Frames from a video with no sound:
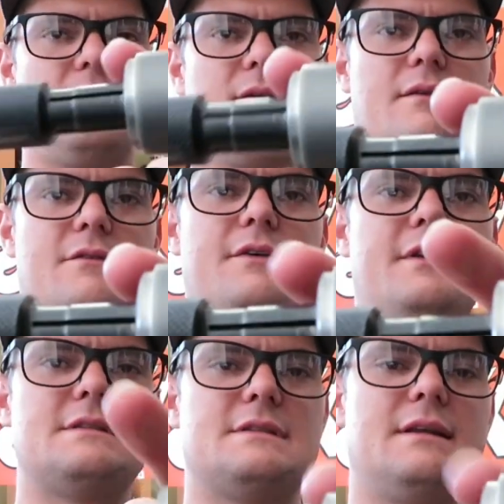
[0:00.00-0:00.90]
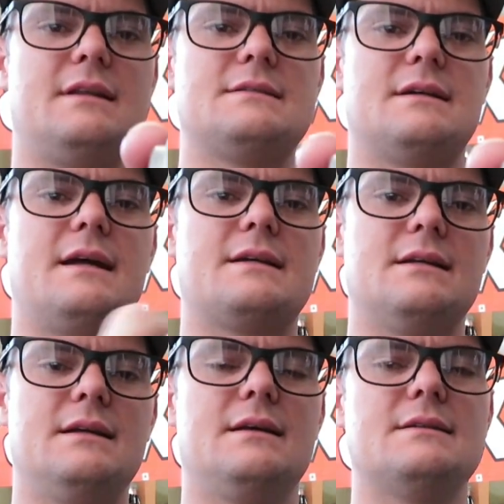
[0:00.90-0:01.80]
on the further side, this side
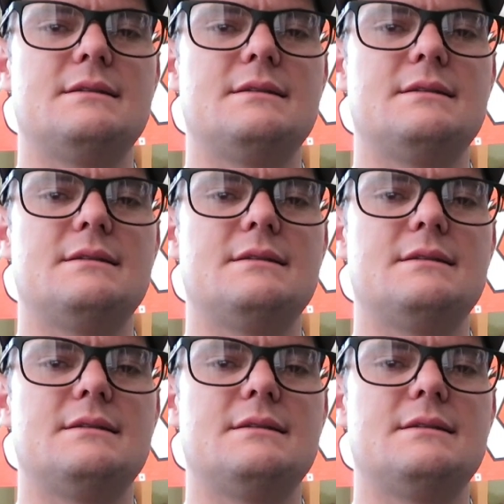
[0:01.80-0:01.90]
actually